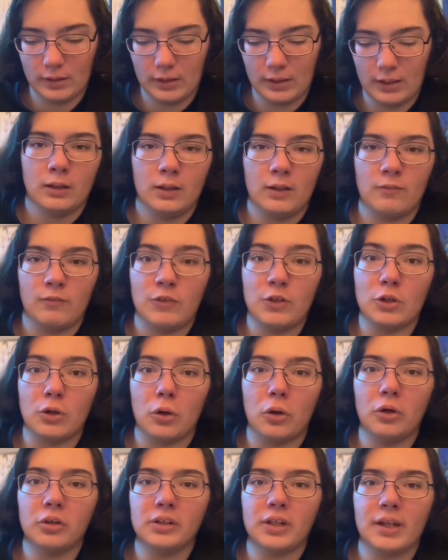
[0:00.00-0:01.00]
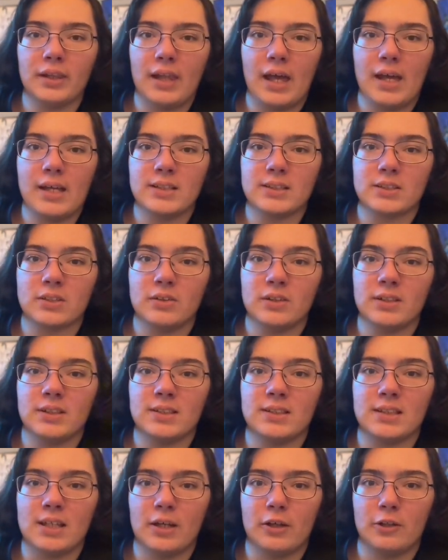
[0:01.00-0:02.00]
If you hold on that, it's going
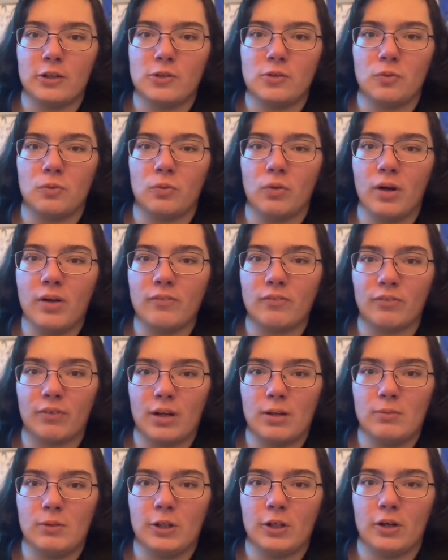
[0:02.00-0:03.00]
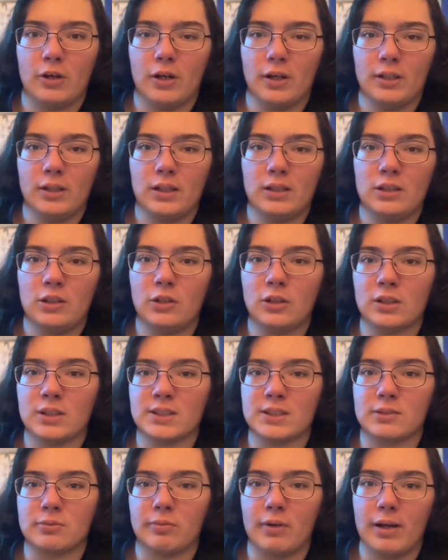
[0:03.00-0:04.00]
to tell you what frame you're on, and you can
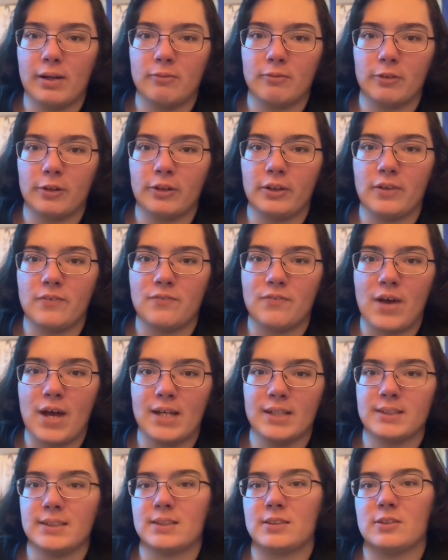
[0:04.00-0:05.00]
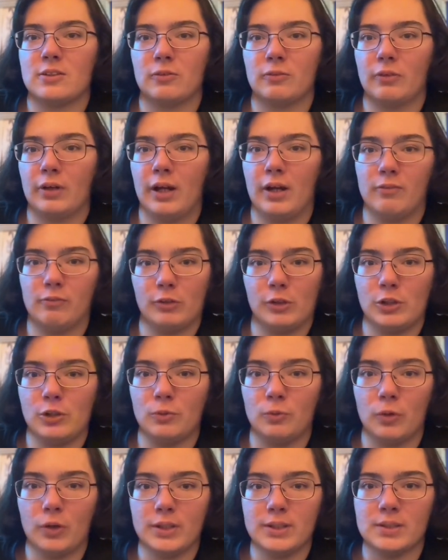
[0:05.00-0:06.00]
swipe really fast to wherever
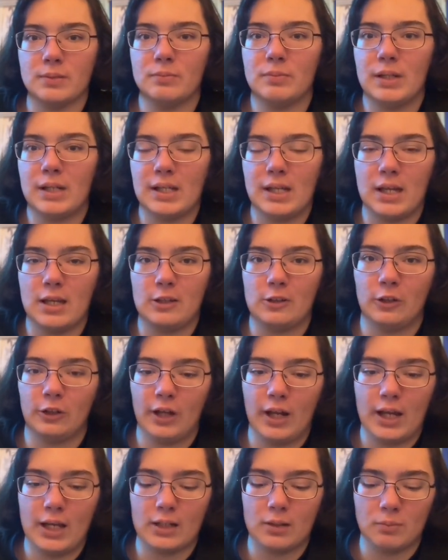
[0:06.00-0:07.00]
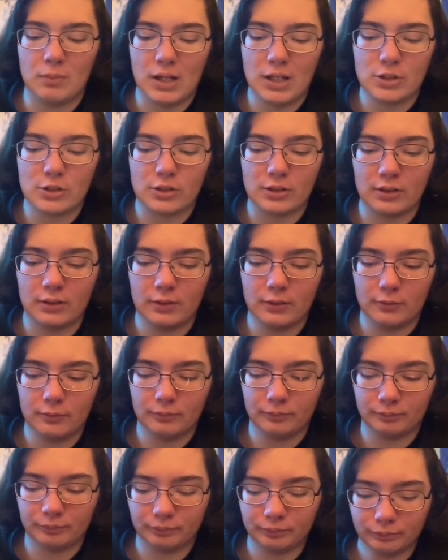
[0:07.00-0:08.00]
you want to be in your animation.
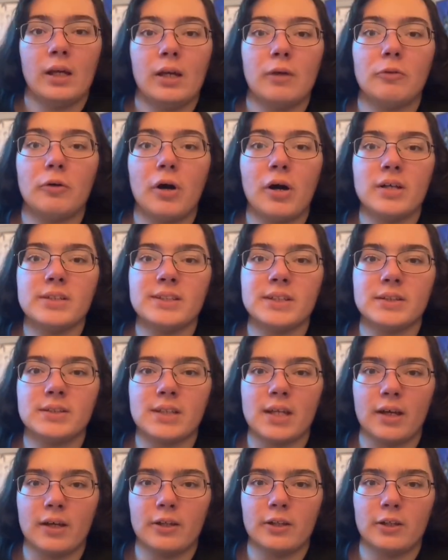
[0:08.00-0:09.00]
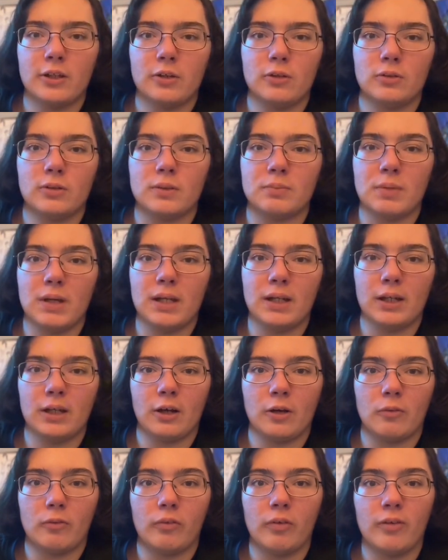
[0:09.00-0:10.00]
It will also tell you, depending
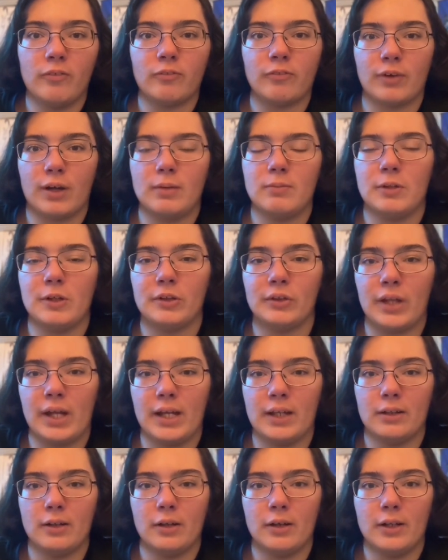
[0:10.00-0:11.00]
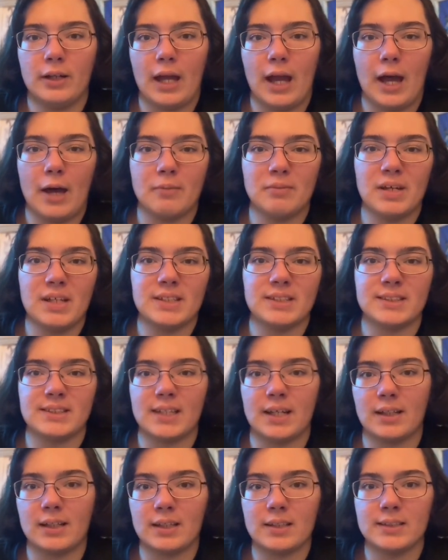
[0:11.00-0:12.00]
on what frame you land on, how many
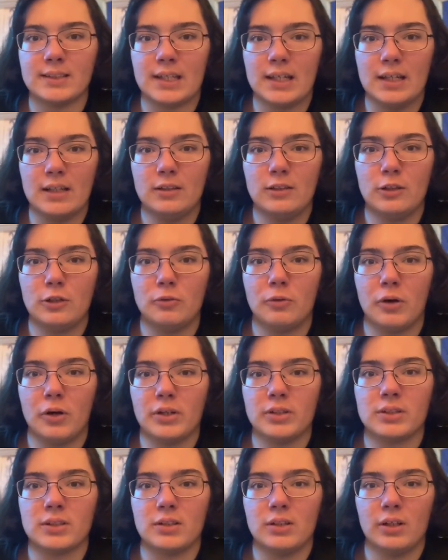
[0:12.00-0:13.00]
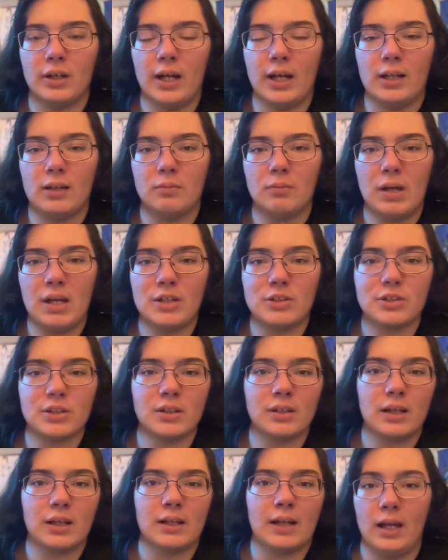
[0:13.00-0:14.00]
seconds in you are to your
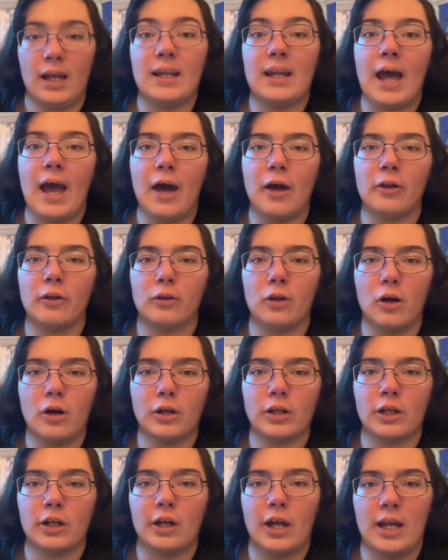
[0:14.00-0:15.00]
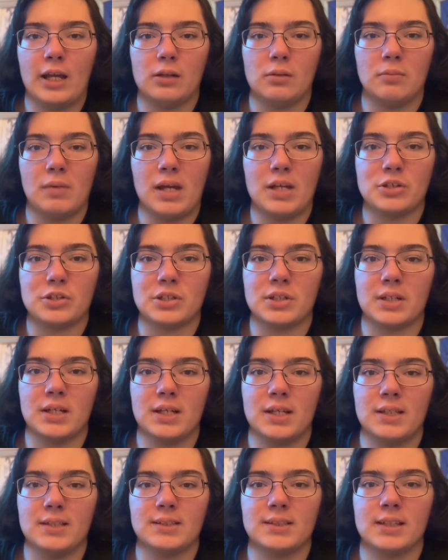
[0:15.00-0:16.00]
animation and how long your animation
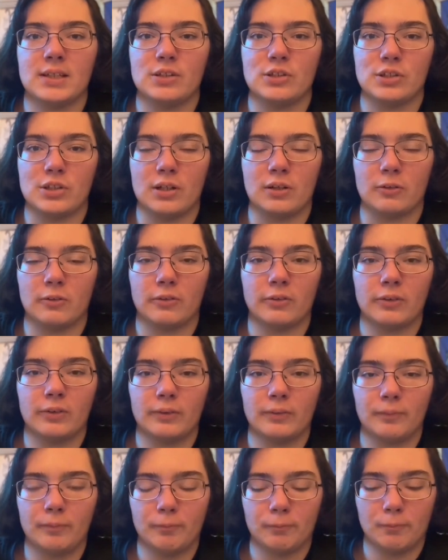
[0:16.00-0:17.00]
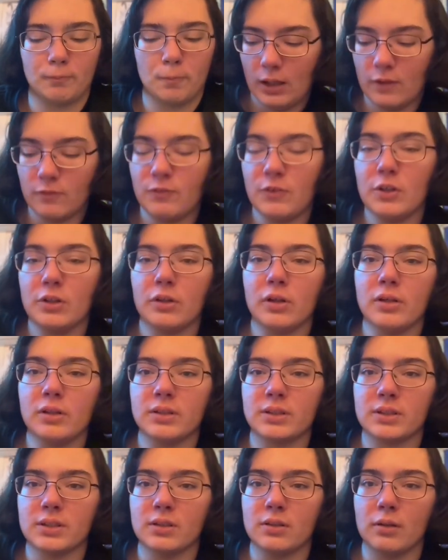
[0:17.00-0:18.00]
is in general. If you
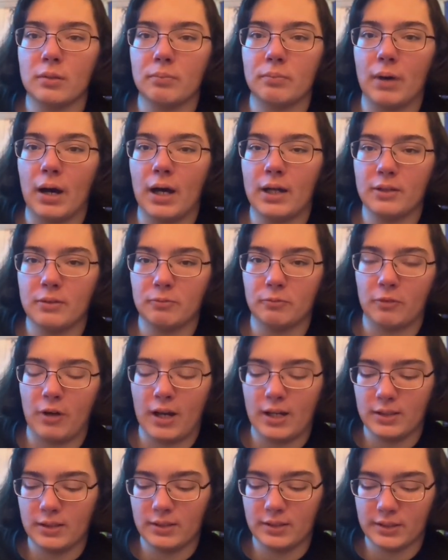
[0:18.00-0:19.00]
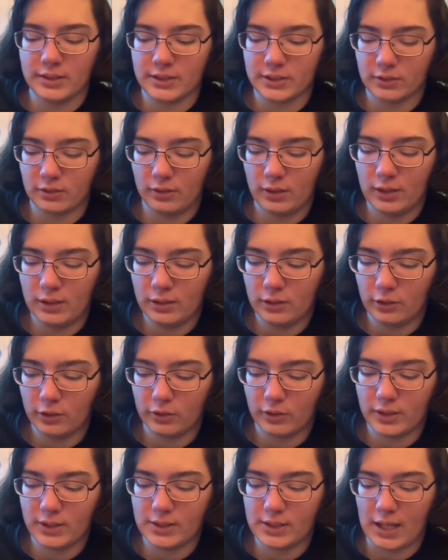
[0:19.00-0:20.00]
look to the bottom right of the screen, you're
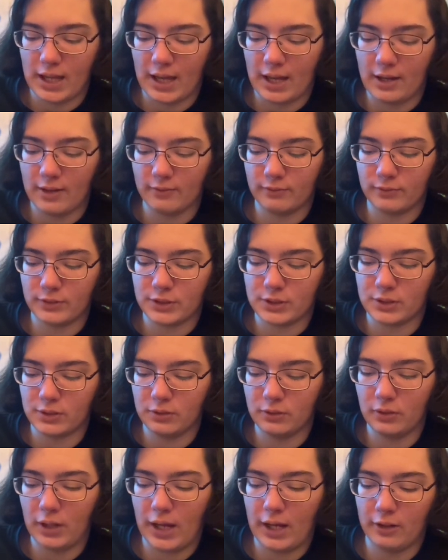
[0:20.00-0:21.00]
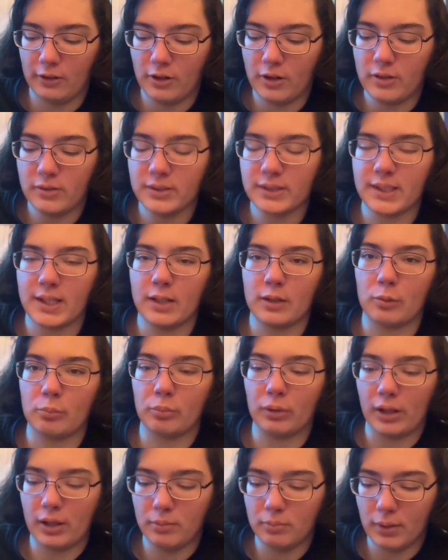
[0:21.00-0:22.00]
going to have two arrows and a
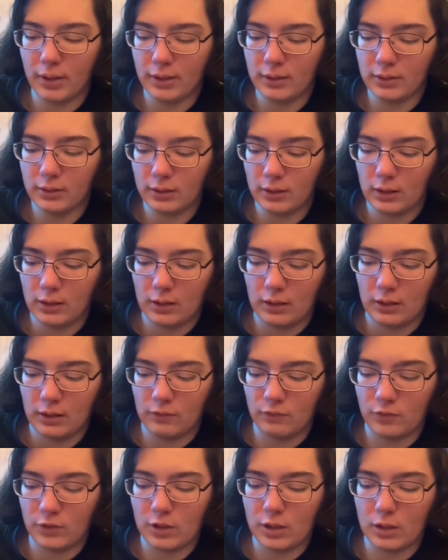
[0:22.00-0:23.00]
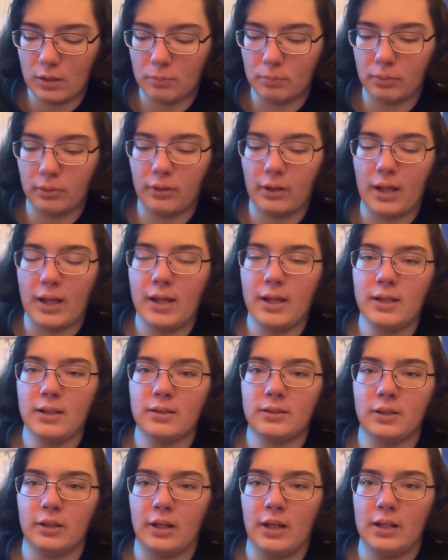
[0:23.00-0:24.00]
play button. If you hit play,
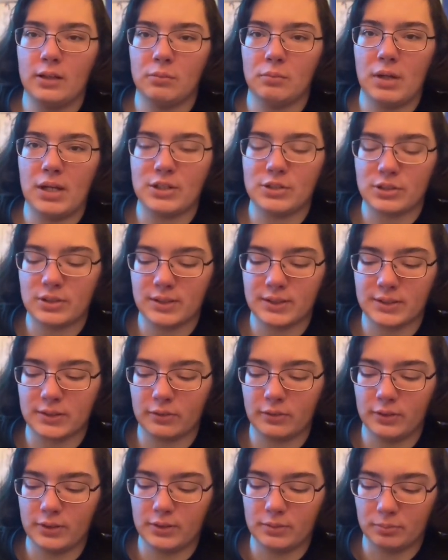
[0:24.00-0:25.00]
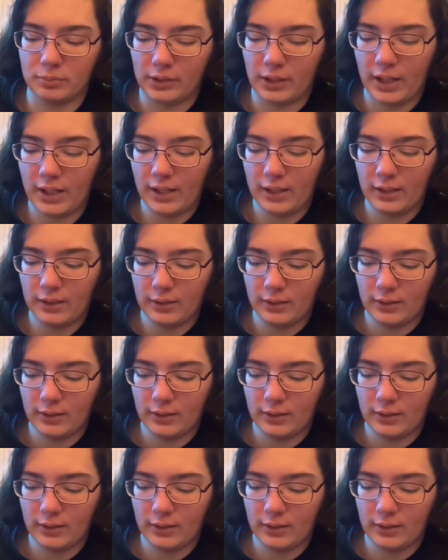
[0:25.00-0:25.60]
your animation is going to play.